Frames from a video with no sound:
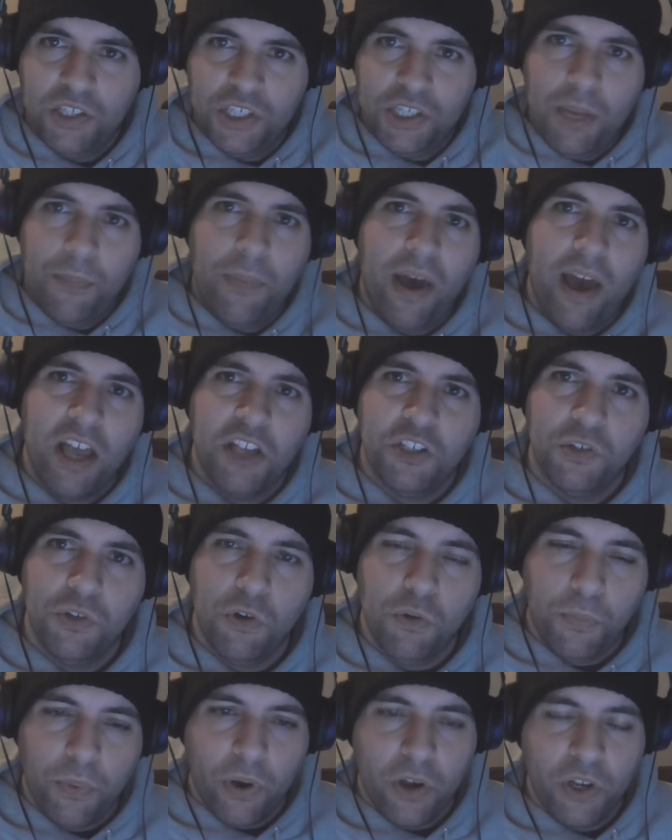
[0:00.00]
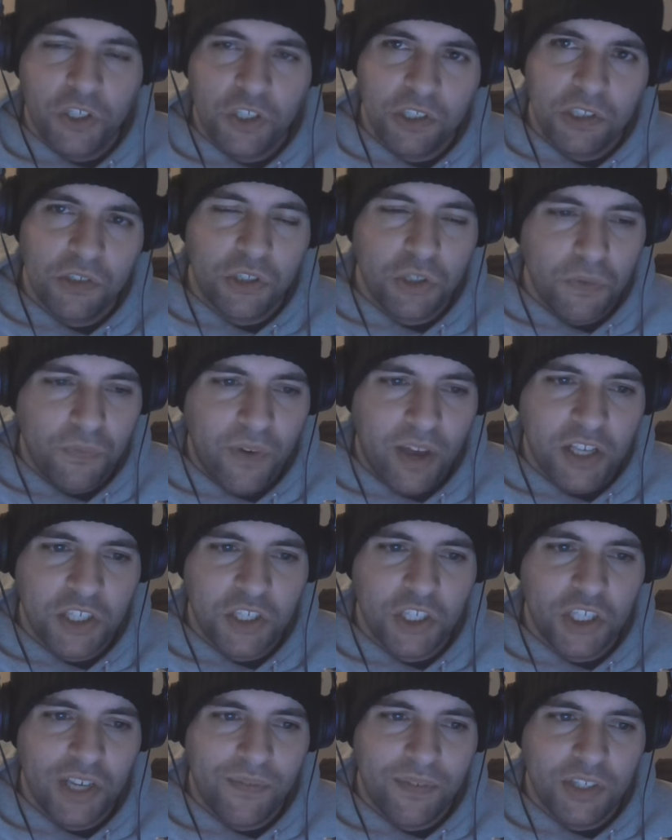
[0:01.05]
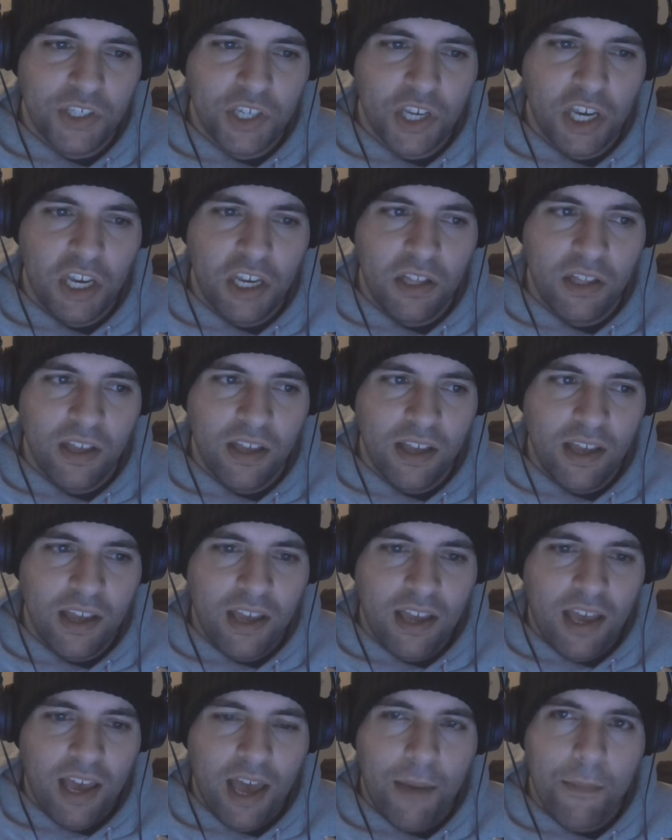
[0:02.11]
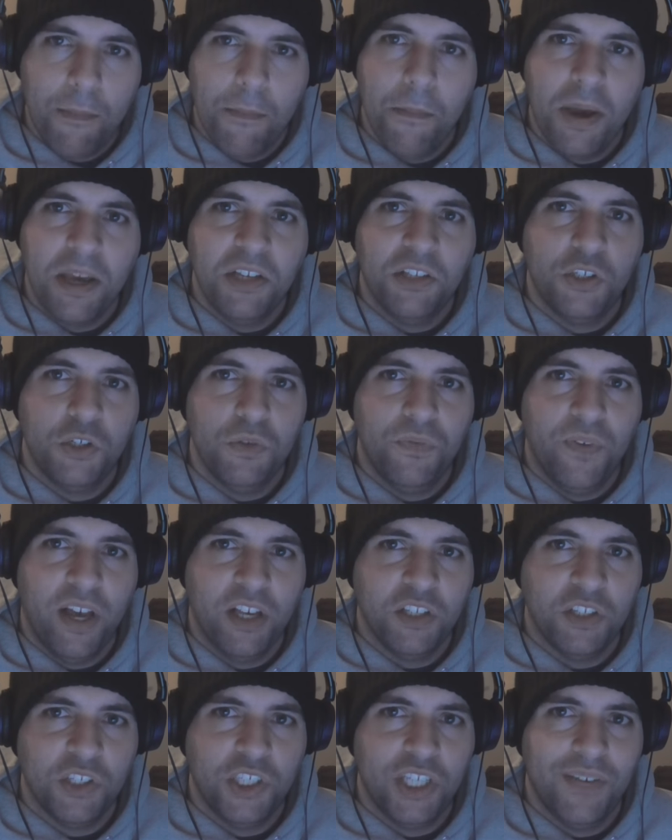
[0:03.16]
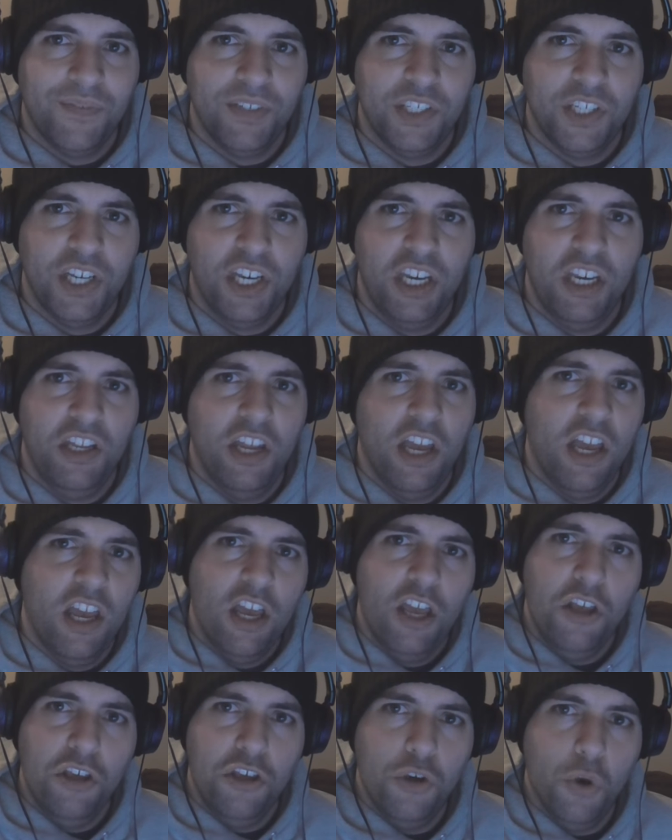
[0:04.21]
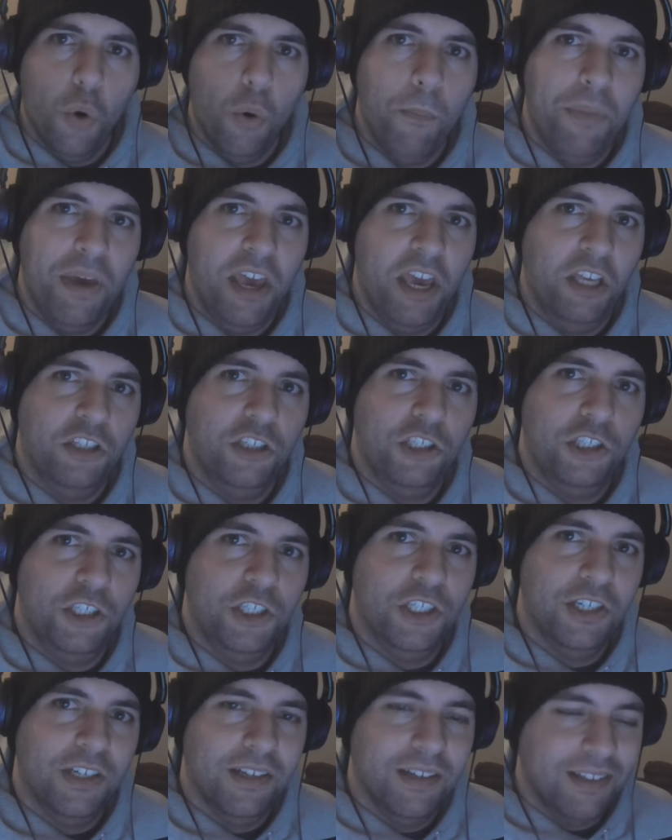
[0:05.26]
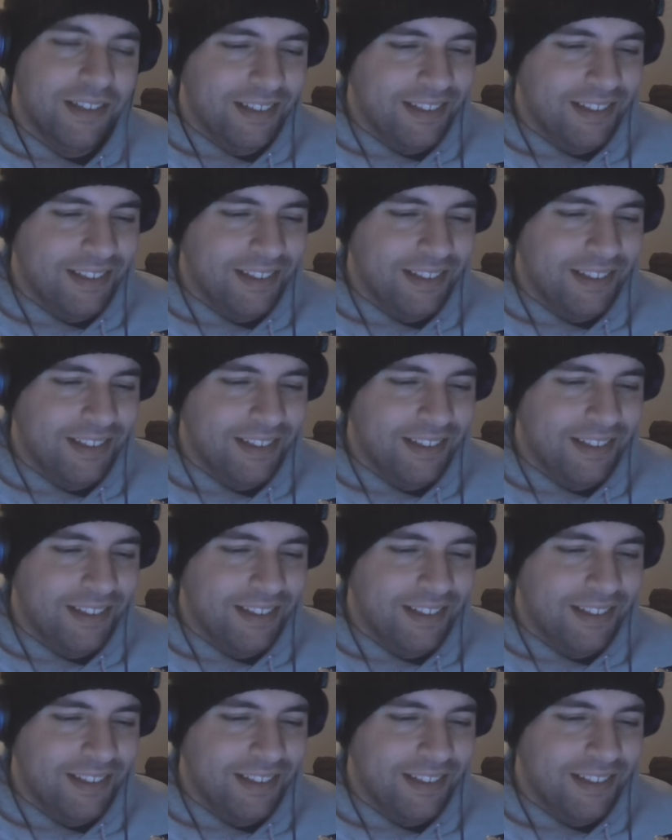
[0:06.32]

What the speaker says: Step out as a new person in 2017. And make 2017 your bitch.